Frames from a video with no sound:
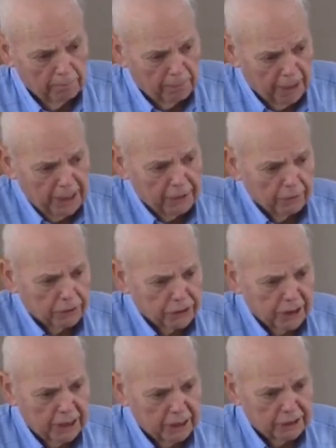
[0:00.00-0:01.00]
Peter
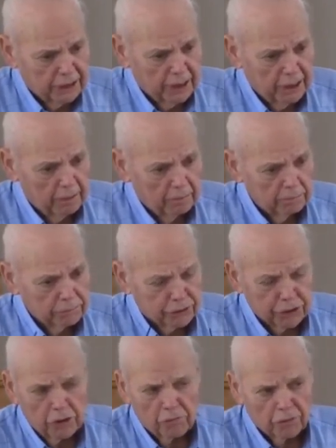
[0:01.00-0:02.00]
said unto him,
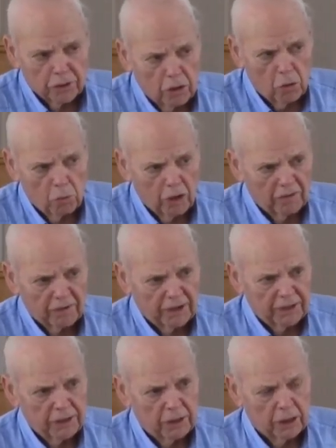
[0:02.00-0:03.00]
Silver and gold have
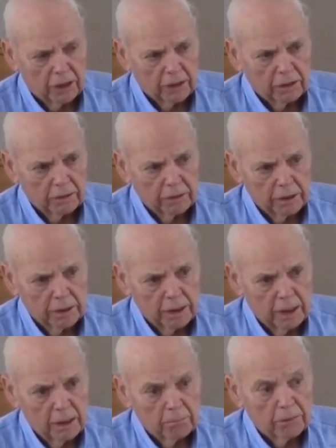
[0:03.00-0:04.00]
I none,
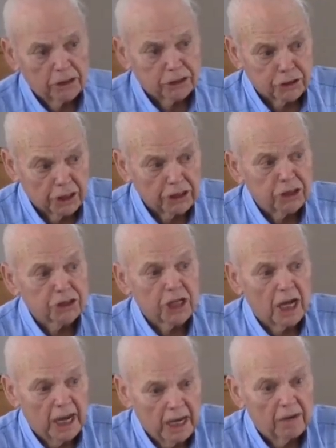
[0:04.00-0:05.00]
but such as
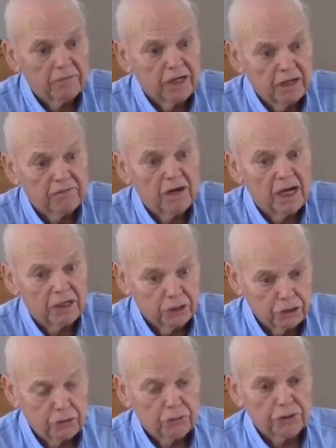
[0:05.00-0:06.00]
I have give I
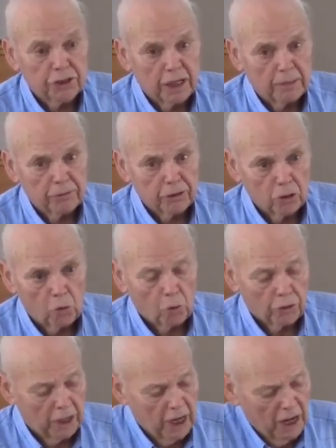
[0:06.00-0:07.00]
unto you in the name of the
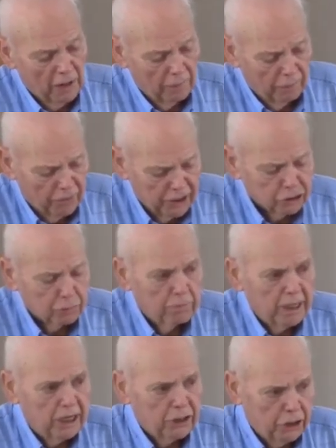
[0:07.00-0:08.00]
Lord. This
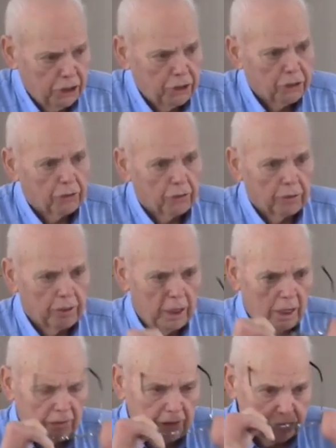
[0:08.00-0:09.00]
man here,
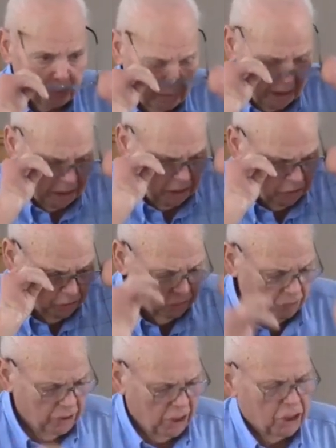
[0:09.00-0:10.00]
this man
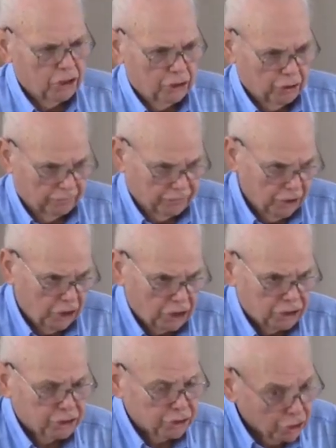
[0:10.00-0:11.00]
here could have done
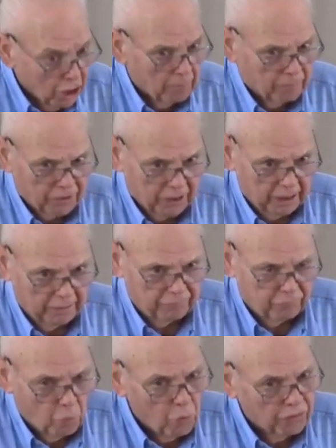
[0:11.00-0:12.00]
something
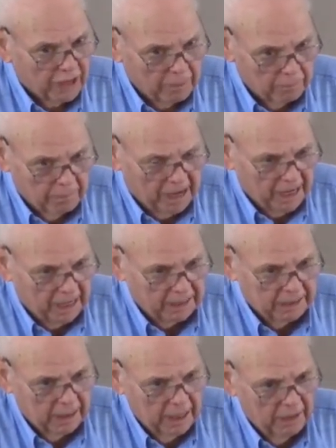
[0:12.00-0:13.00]
for that man